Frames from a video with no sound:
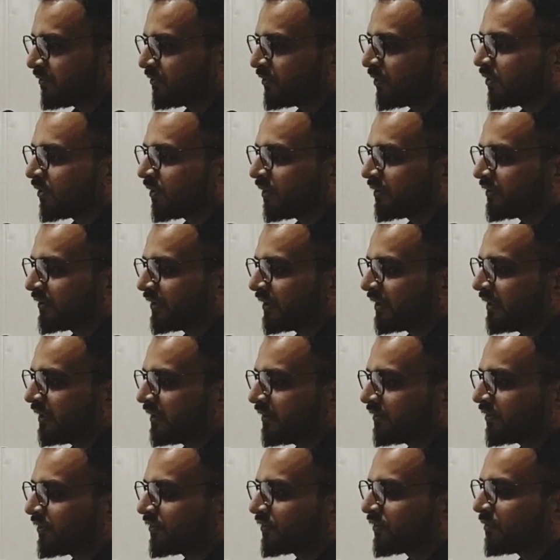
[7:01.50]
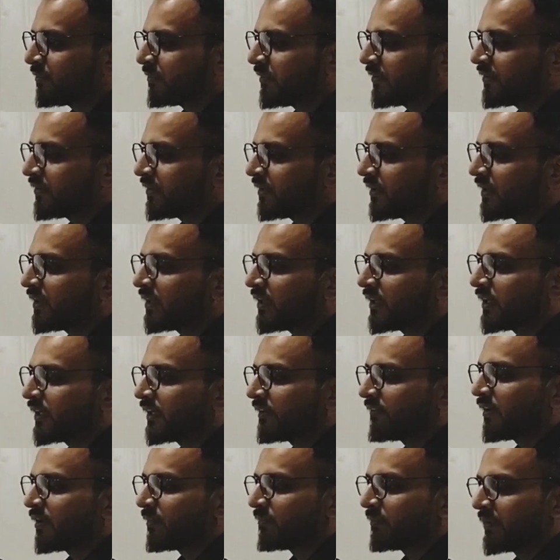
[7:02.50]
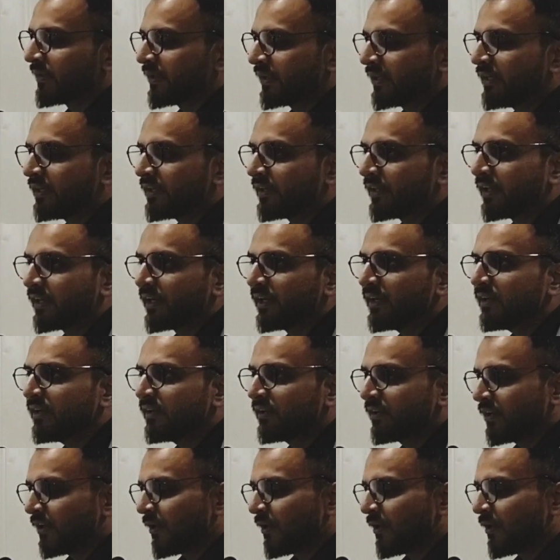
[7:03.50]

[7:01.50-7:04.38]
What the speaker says: of neurological system is developmental delay,